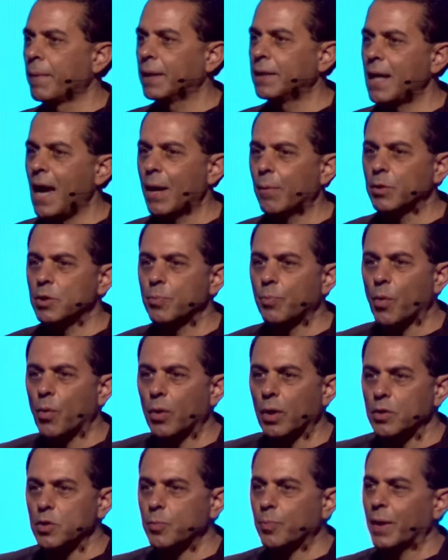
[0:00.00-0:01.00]
My dad was
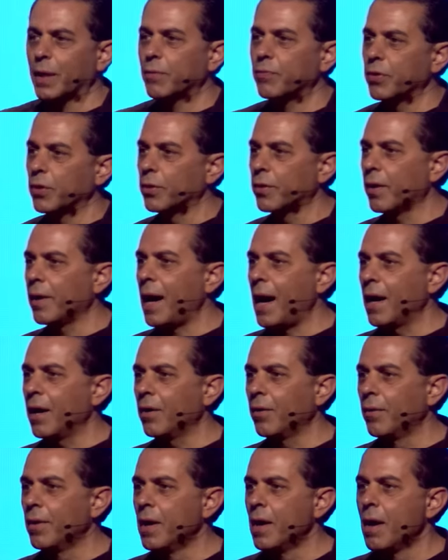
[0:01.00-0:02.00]
born in Springfield,
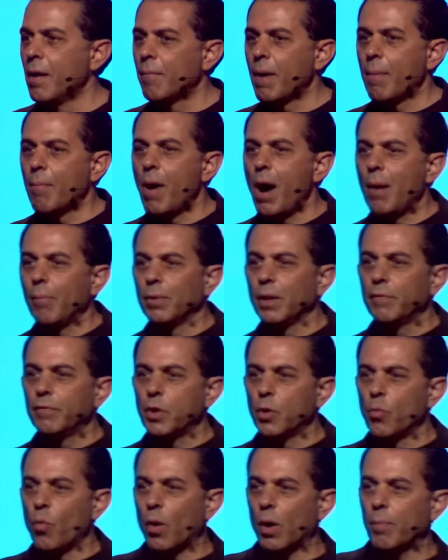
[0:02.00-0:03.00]
Ohio. My mom
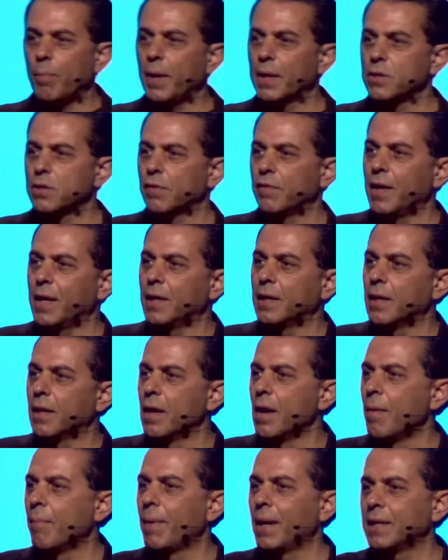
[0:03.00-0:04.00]
lived in Warren,
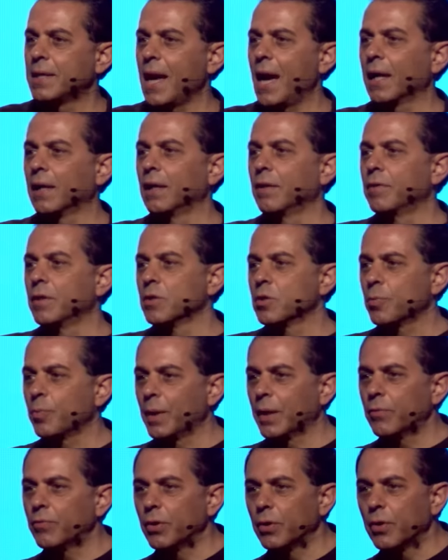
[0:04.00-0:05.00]
Pennsylvania. My dad lived in
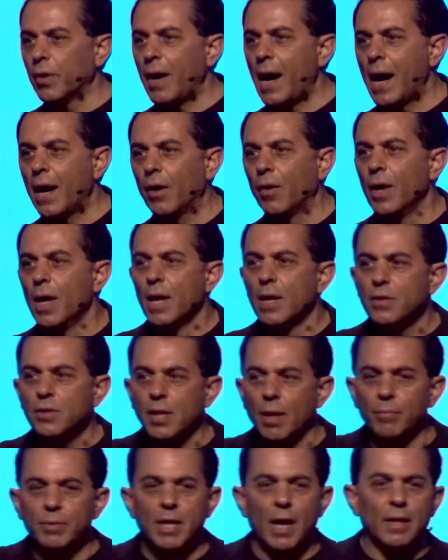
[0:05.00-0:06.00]
Springfield, Ohio.
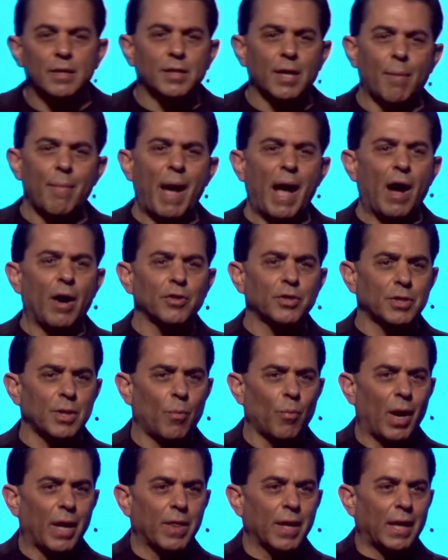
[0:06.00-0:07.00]
Somehow,
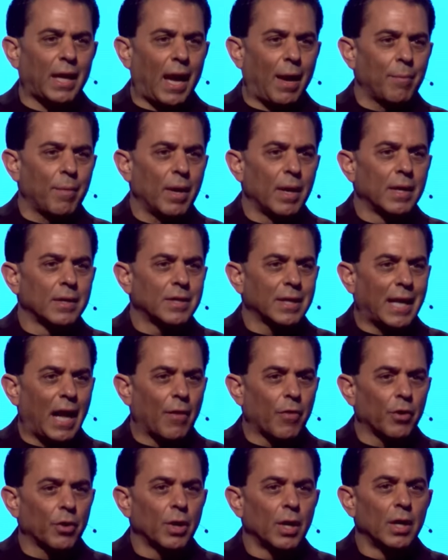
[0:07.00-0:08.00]
some way, they came
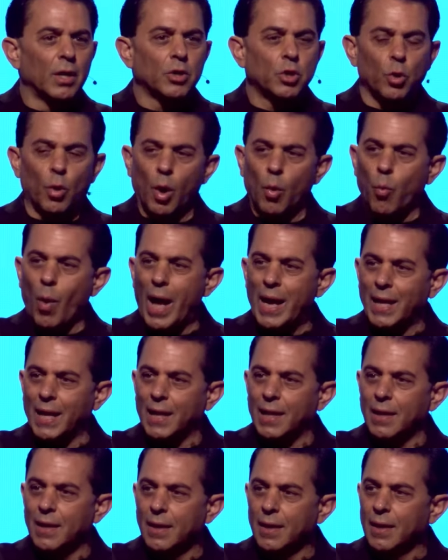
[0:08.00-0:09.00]
together to a
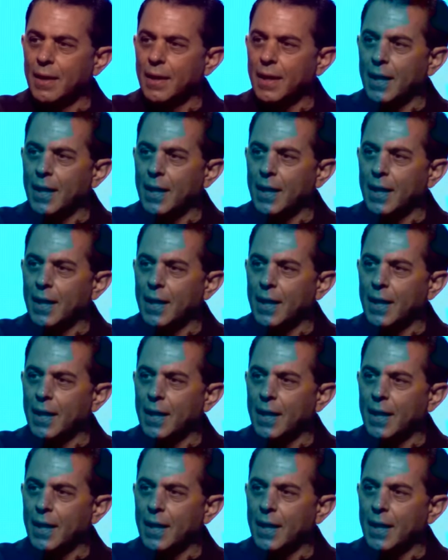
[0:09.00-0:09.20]
wedding